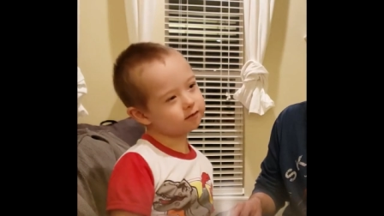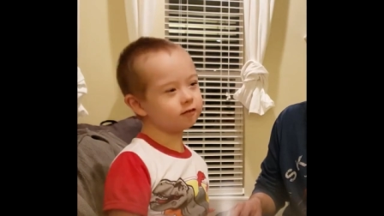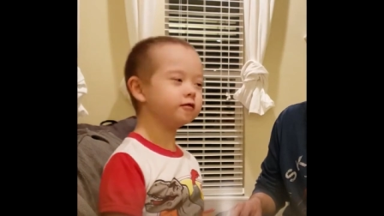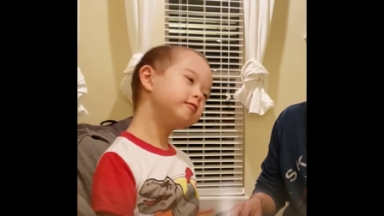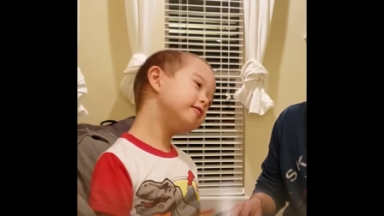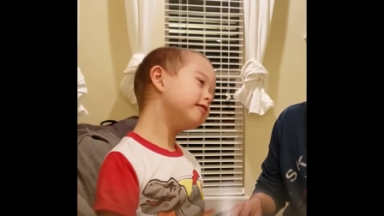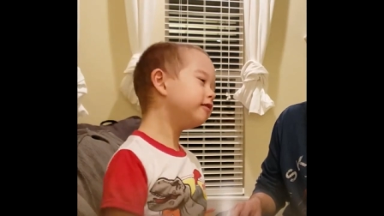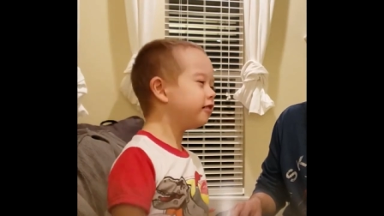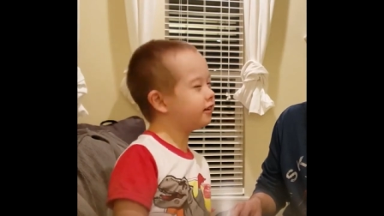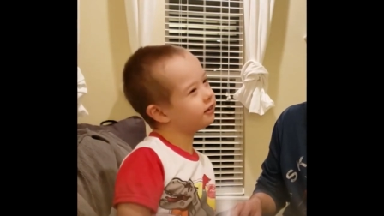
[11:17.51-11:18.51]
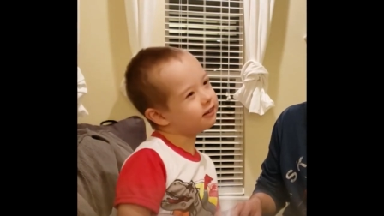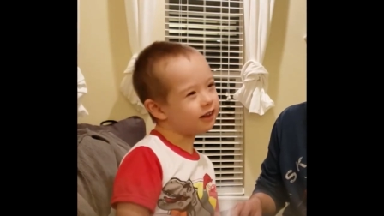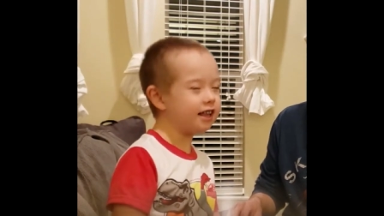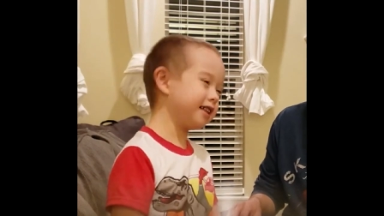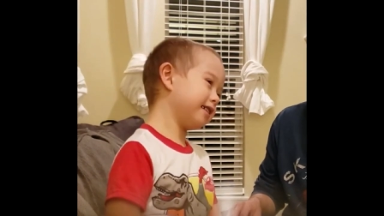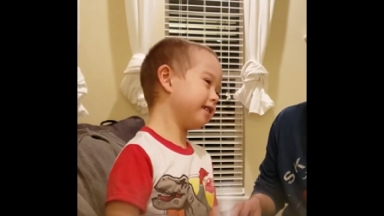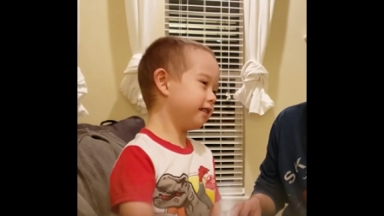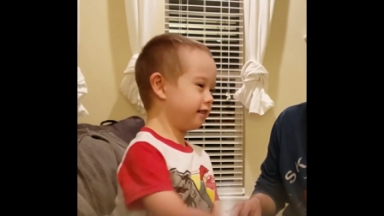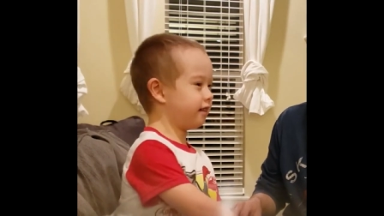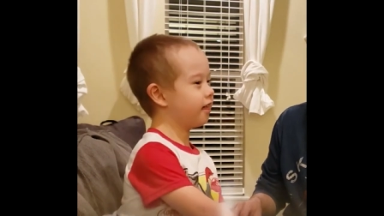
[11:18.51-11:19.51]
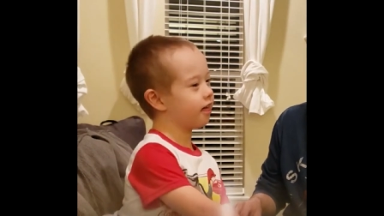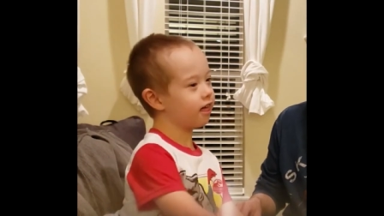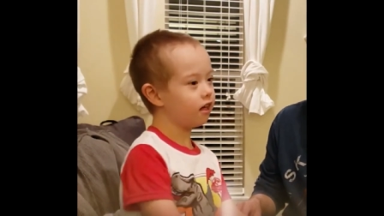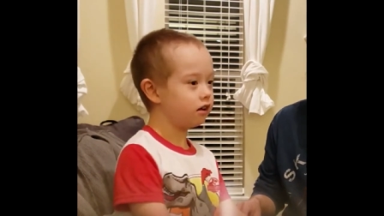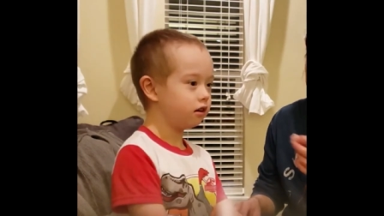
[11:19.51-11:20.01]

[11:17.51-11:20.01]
that he would barely have to chew.